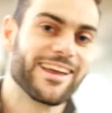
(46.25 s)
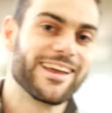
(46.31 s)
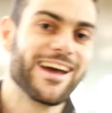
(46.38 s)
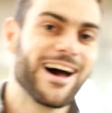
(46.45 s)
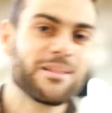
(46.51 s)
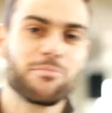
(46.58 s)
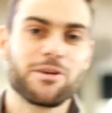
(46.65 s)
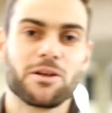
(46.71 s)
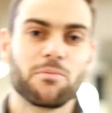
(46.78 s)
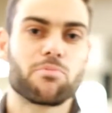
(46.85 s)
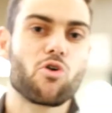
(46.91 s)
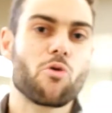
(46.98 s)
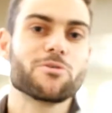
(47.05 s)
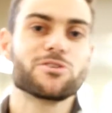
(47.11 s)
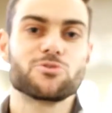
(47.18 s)
God made a
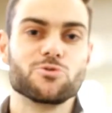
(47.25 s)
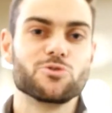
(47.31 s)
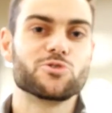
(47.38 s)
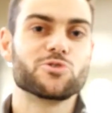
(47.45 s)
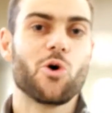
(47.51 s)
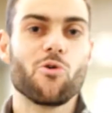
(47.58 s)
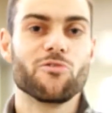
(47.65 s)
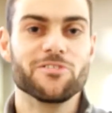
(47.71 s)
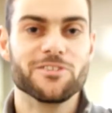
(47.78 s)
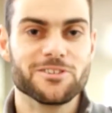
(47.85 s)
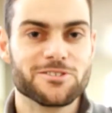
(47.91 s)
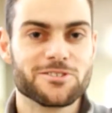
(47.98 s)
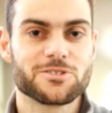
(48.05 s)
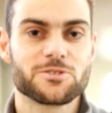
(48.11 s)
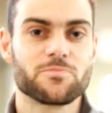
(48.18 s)
promise to solve
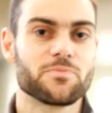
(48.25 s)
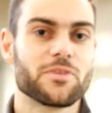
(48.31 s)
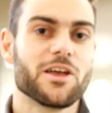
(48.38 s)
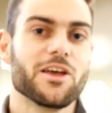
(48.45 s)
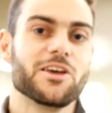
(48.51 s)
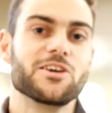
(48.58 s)
this.